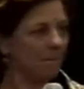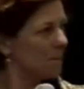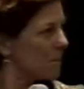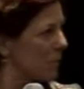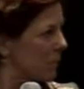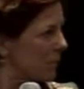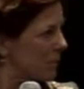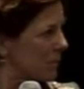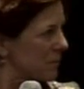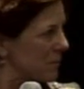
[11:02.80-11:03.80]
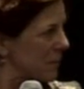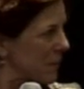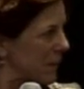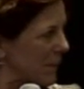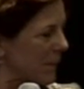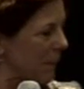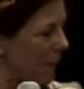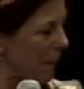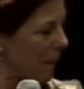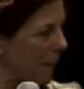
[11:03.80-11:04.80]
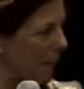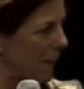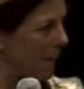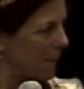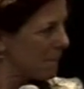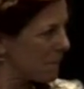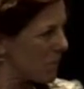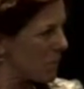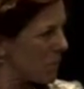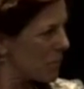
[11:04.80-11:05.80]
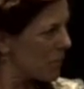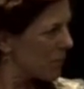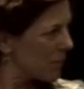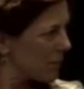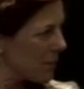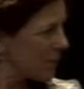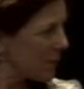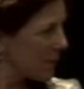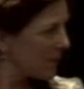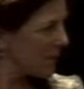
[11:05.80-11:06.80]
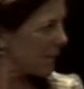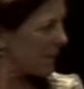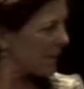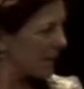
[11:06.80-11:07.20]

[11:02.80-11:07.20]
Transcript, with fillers: Tara, you know, I was, um, as you know, I'm a very passionate cook,